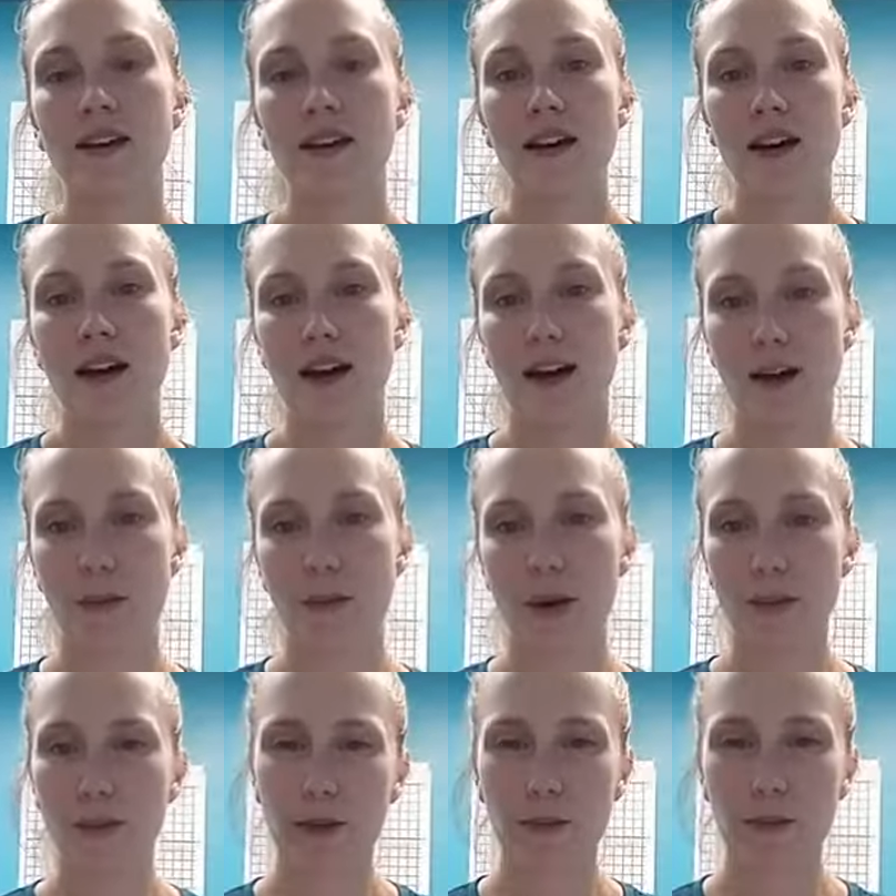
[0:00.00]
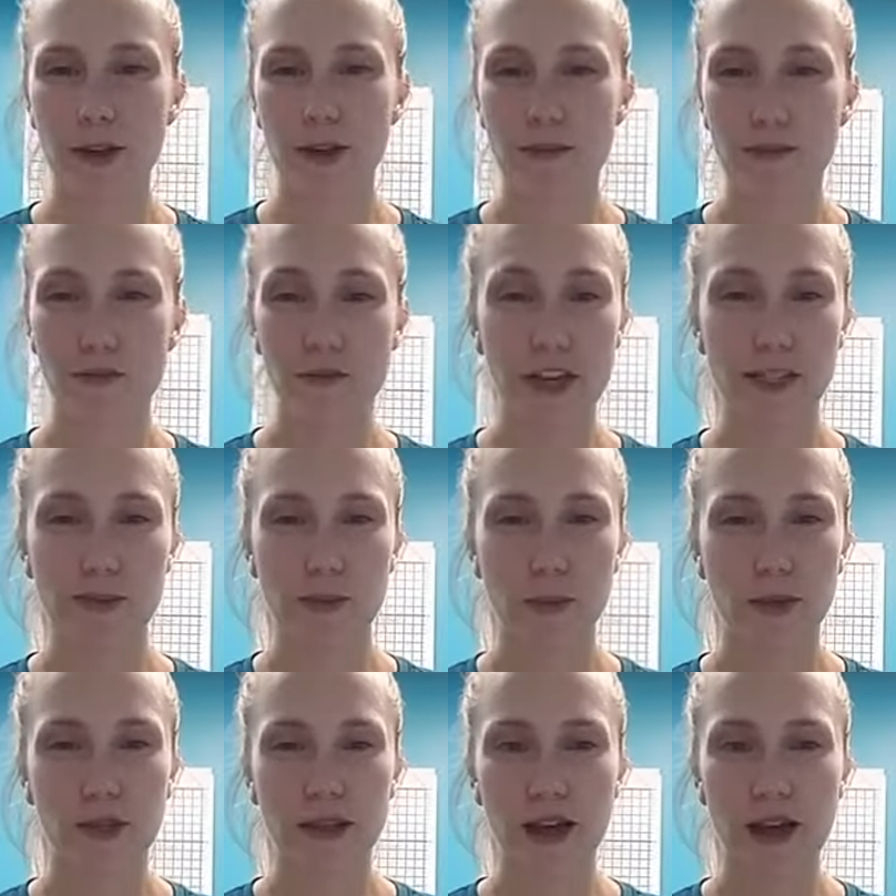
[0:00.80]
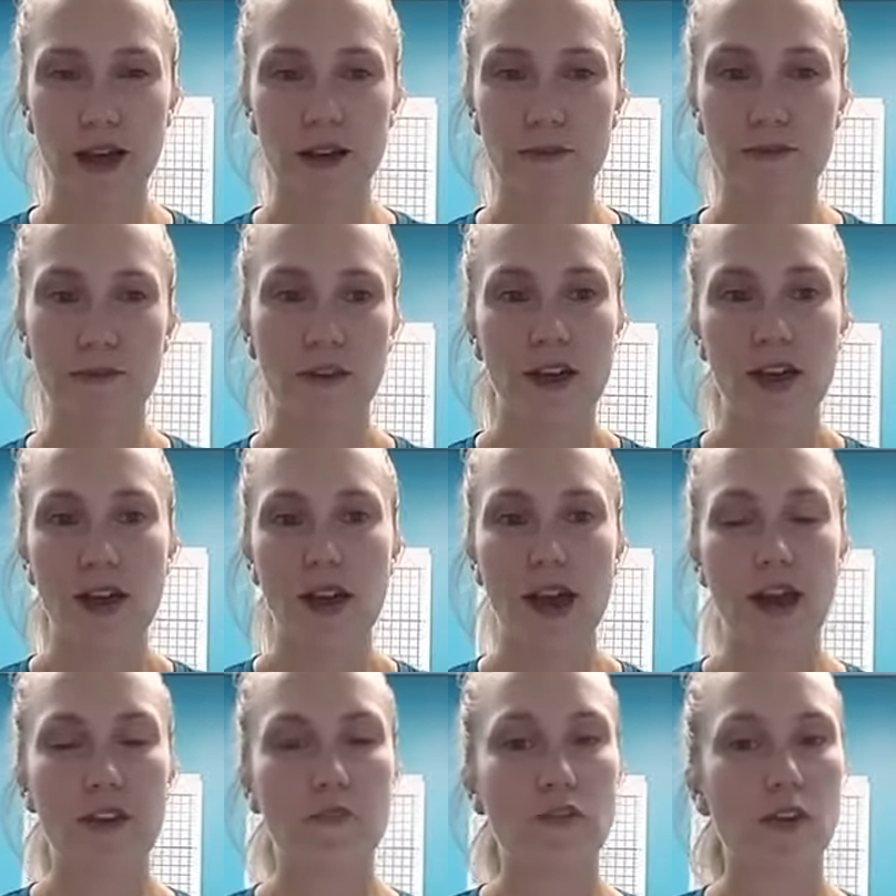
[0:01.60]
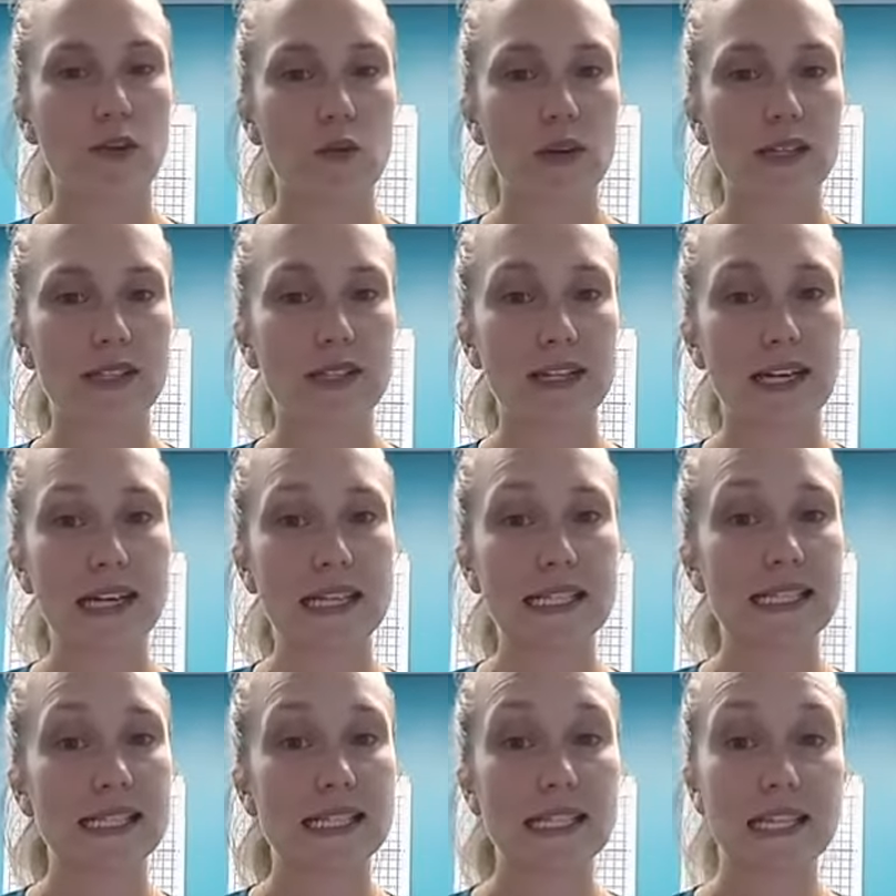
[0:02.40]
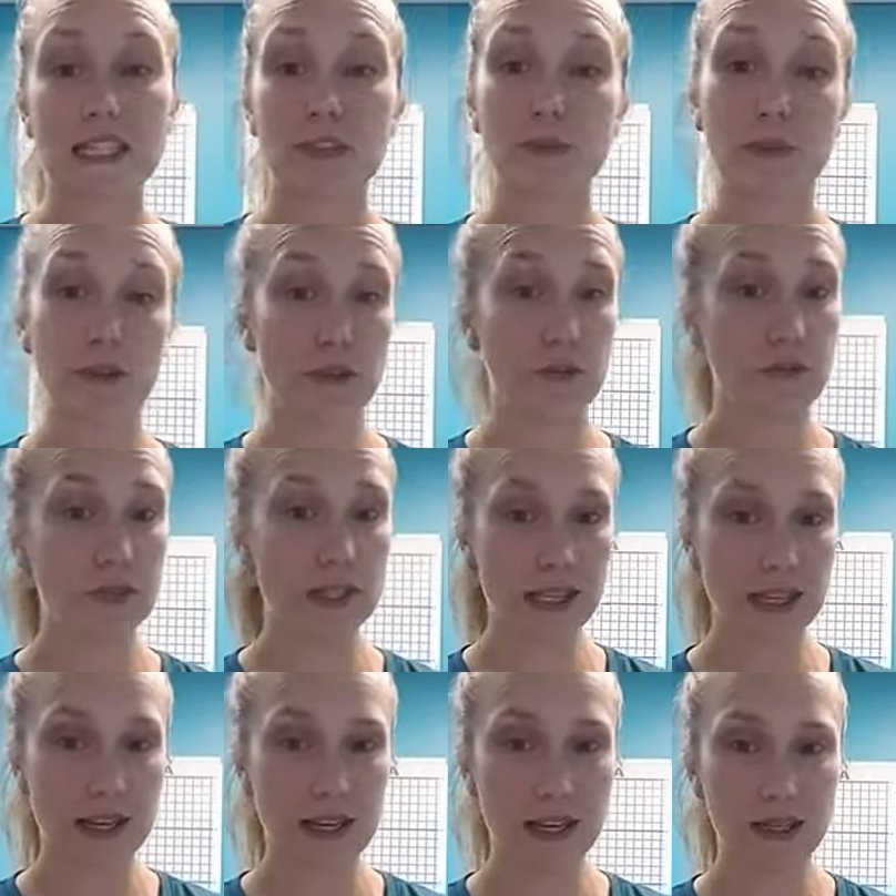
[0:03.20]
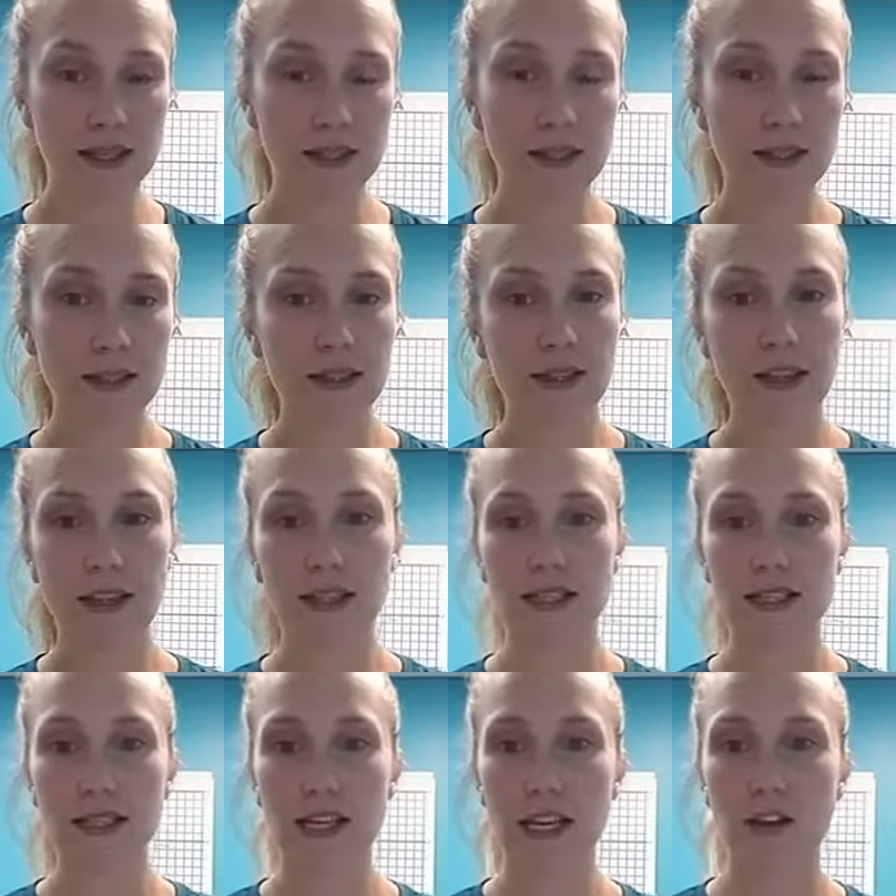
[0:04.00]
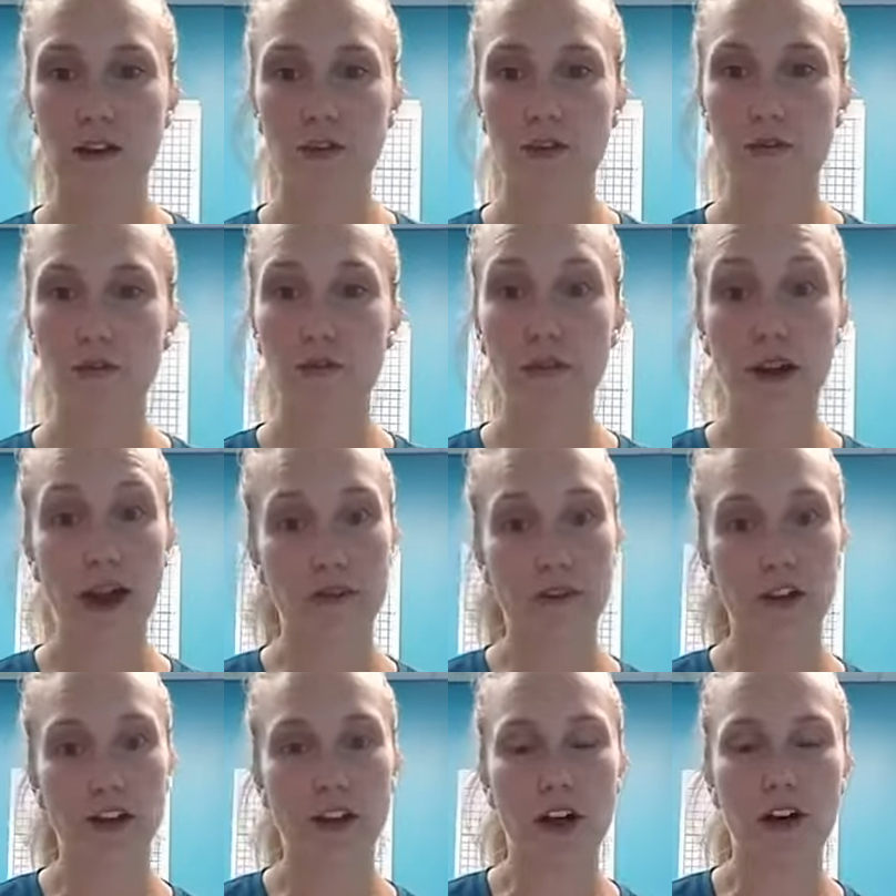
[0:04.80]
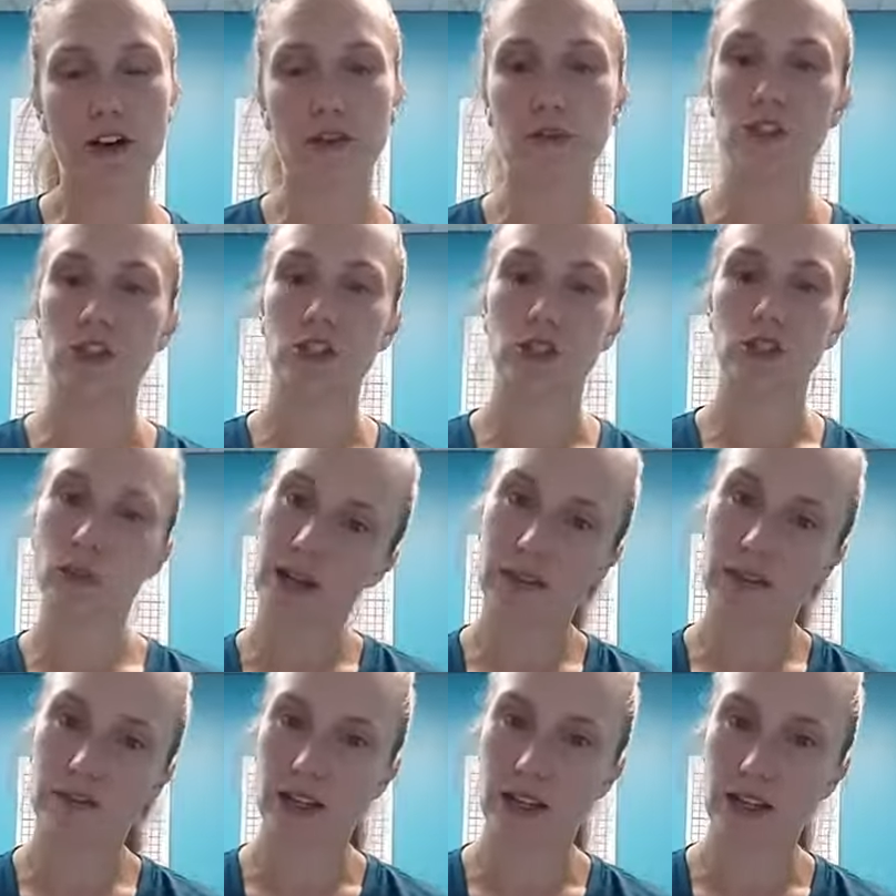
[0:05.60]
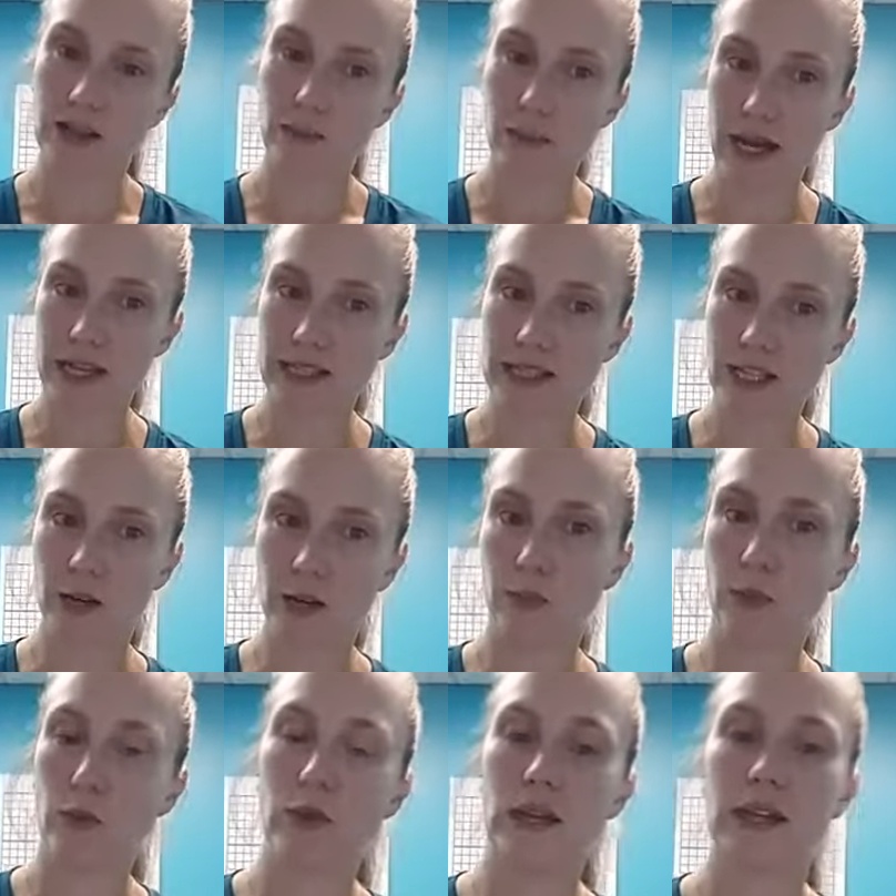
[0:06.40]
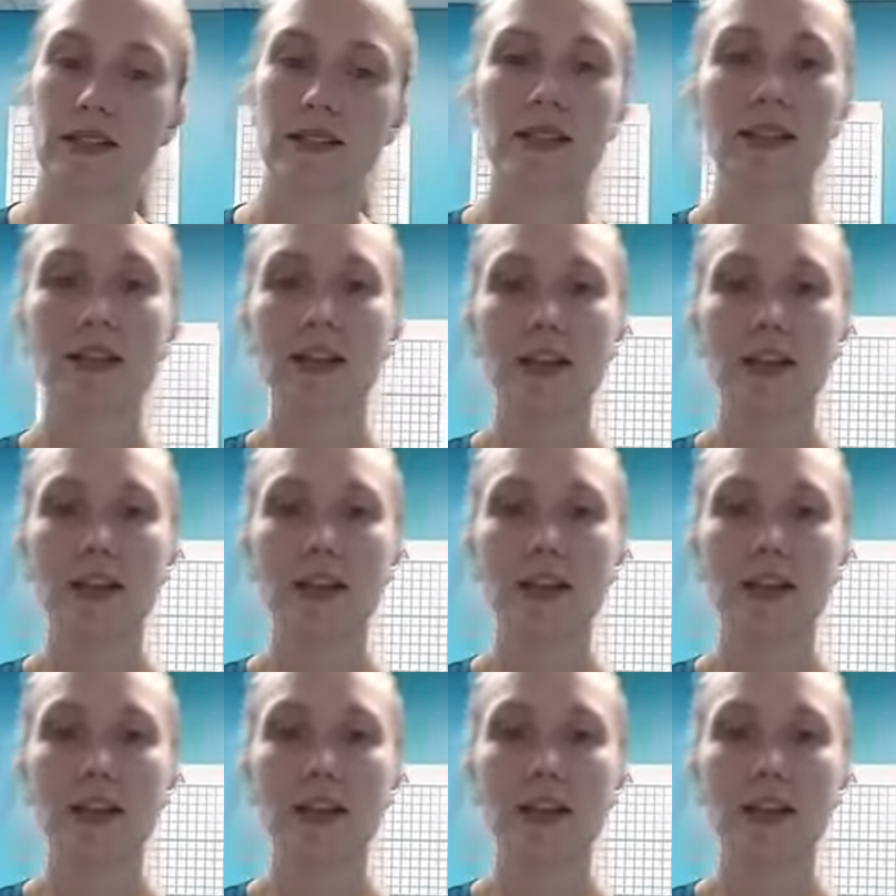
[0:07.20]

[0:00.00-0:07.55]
I'm going to be on Facebook Live every Wednesday at 6:15 instead of 5 o'clock, which is what I've done the past couple weeks.